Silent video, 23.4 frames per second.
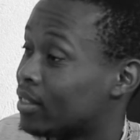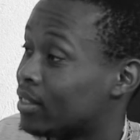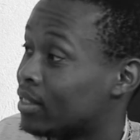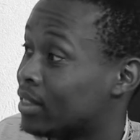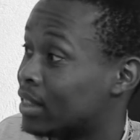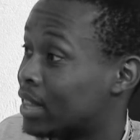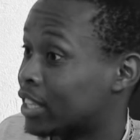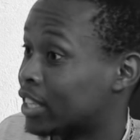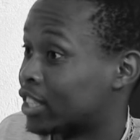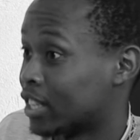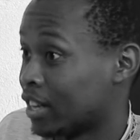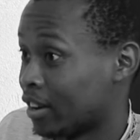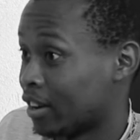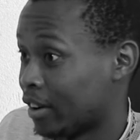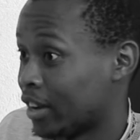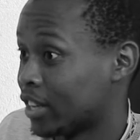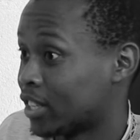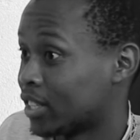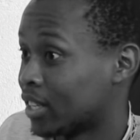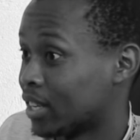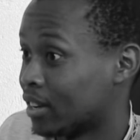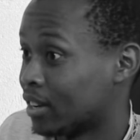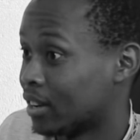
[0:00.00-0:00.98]
the
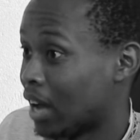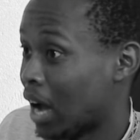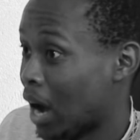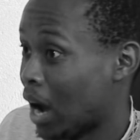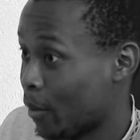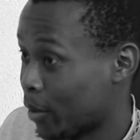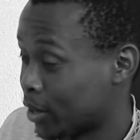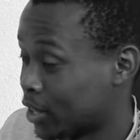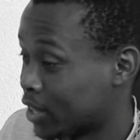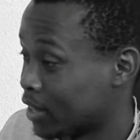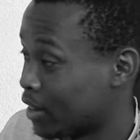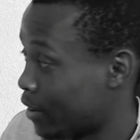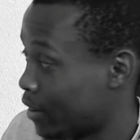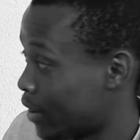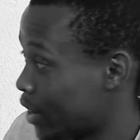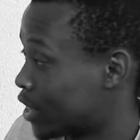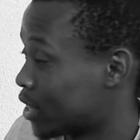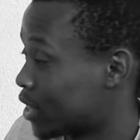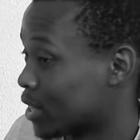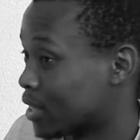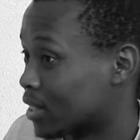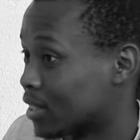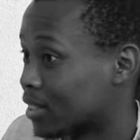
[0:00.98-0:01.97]
generation, our
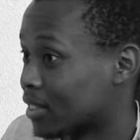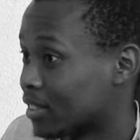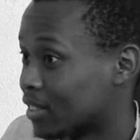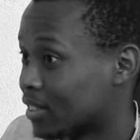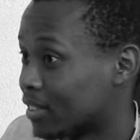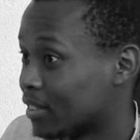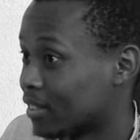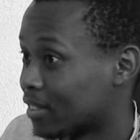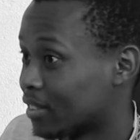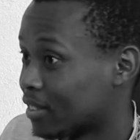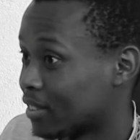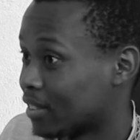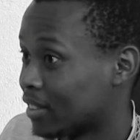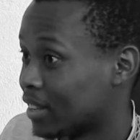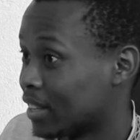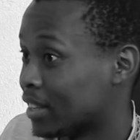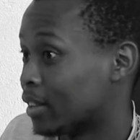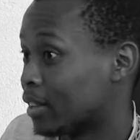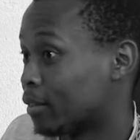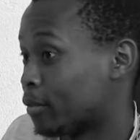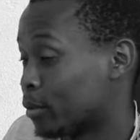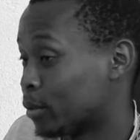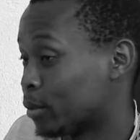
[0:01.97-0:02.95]
generations
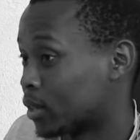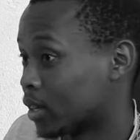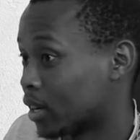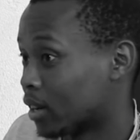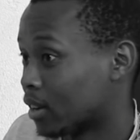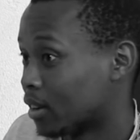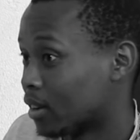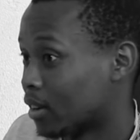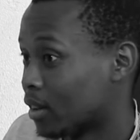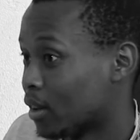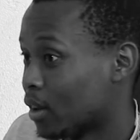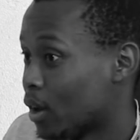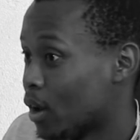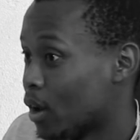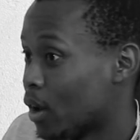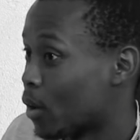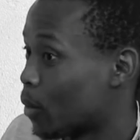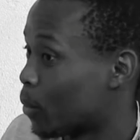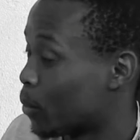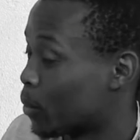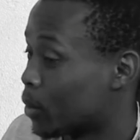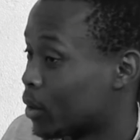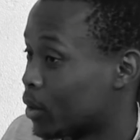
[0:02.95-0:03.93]
in the future,
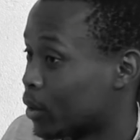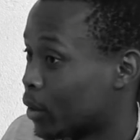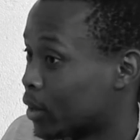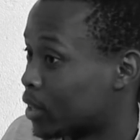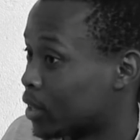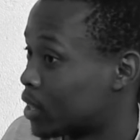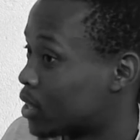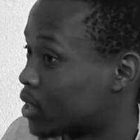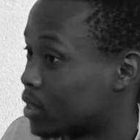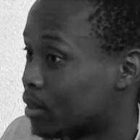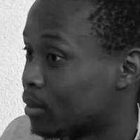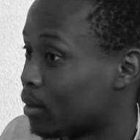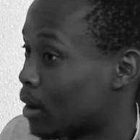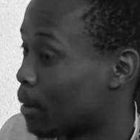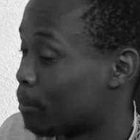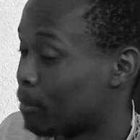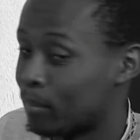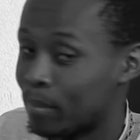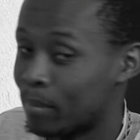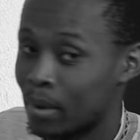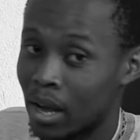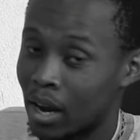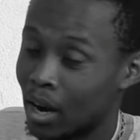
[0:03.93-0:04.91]
will not
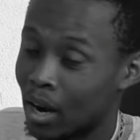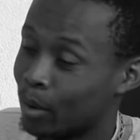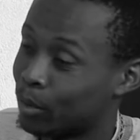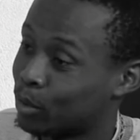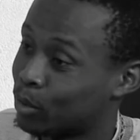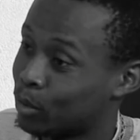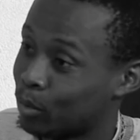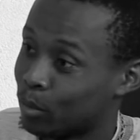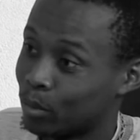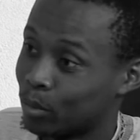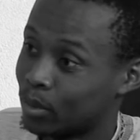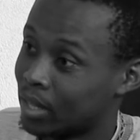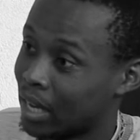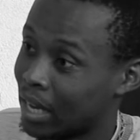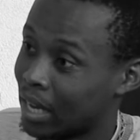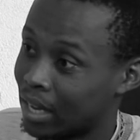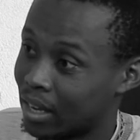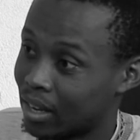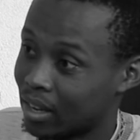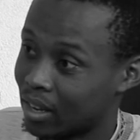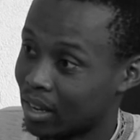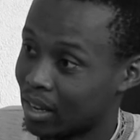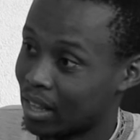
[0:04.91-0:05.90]
be allowed to
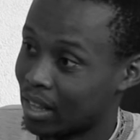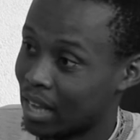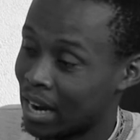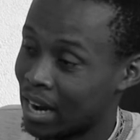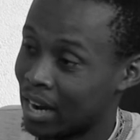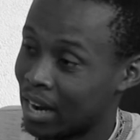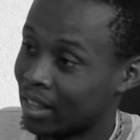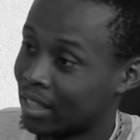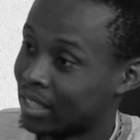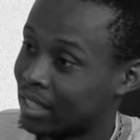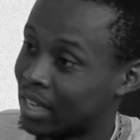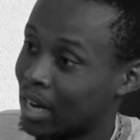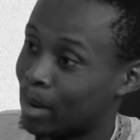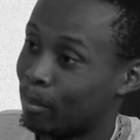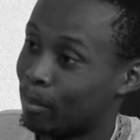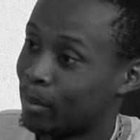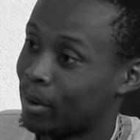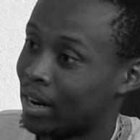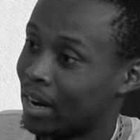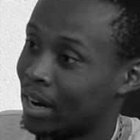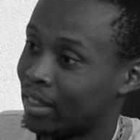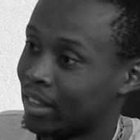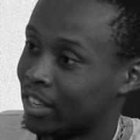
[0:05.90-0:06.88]
take another slap
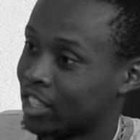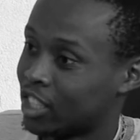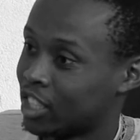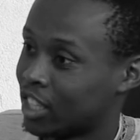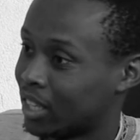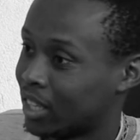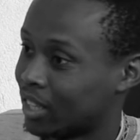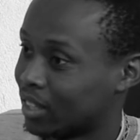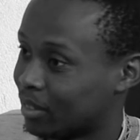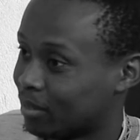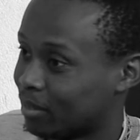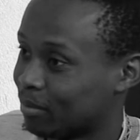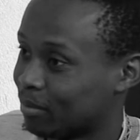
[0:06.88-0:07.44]
on another cheek.